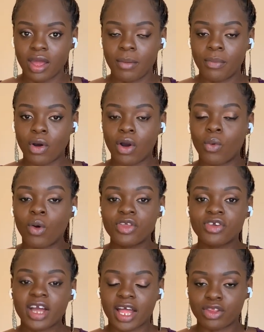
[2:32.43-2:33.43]
But what you
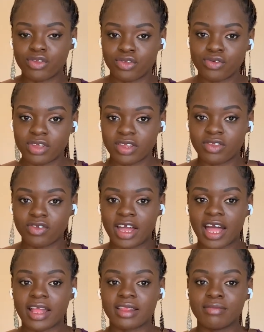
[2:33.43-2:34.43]
can do is you
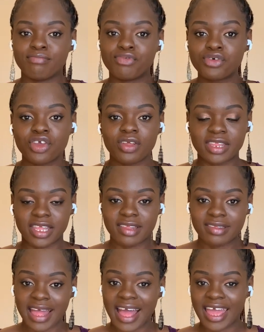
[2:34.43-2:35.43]
can book your
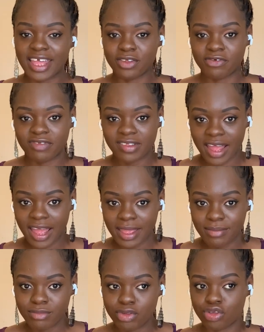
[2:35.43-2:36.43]
date ahead of
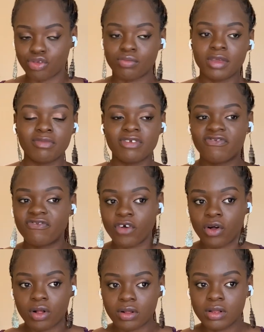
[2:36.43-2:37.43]
time to maybe
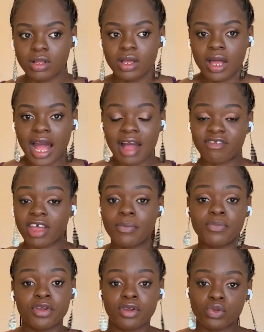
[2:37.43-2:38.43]
fall after a
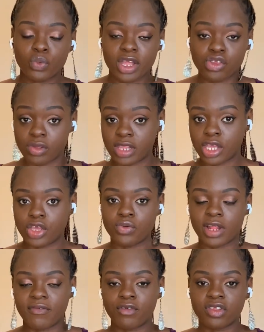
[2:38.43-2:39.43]
period when you think you would
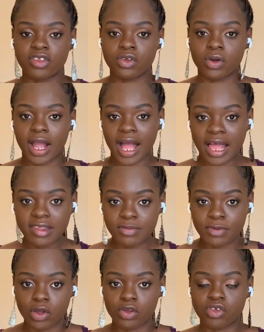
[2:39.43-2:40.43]
have gotten your CAS,
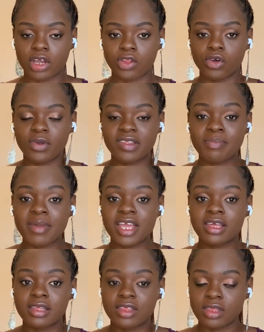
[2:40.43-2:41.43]
because you can always make
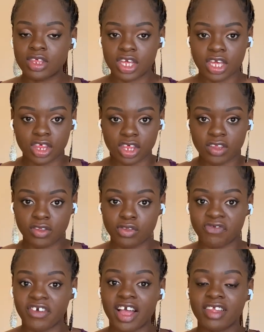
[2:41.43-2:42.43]
changes so
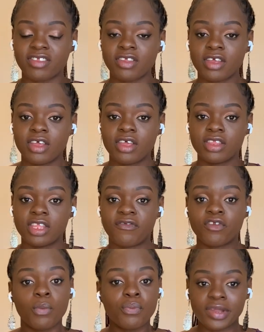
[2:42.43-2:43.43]
far as they've
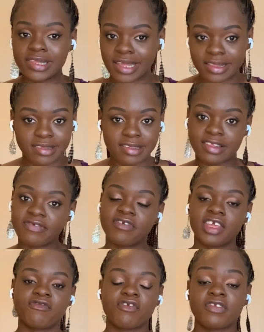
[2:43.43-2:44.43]
not printed the
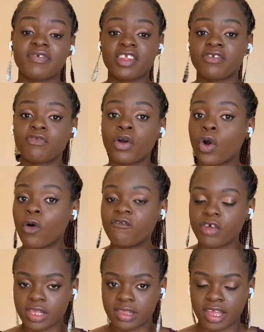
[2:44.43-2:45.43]
certificate for it. As far as you've not gone for
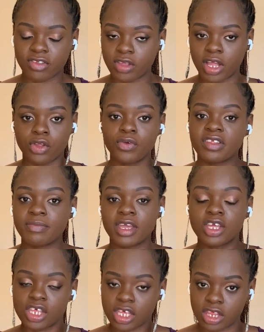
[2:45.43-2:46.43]
the test, you can always make
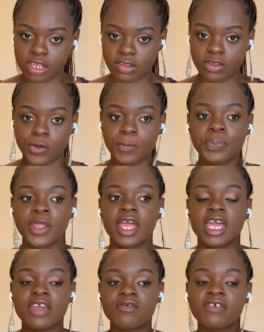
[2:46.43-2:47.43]
changes. So
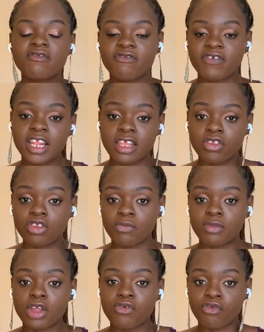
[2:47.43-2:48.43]
even if you feel in
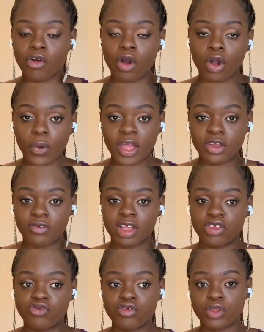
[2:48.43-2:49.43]
something wrong when you're
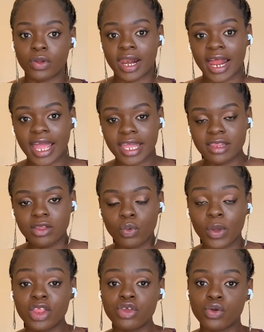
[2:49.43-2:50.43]
registering online,
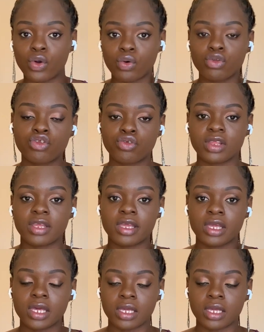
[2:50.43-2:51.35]
when you go to the